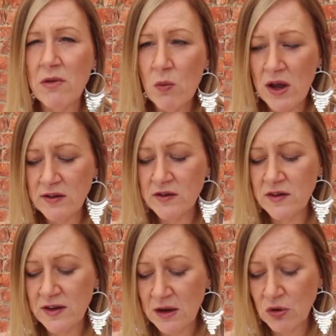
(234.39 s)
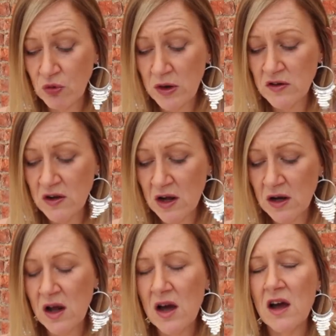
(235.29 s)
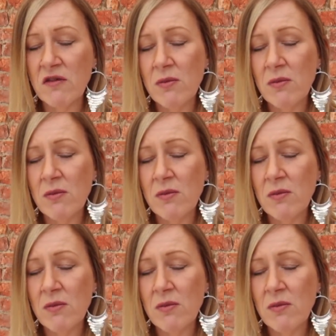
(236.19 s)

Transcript: my waist is now a twenty-nine and a half,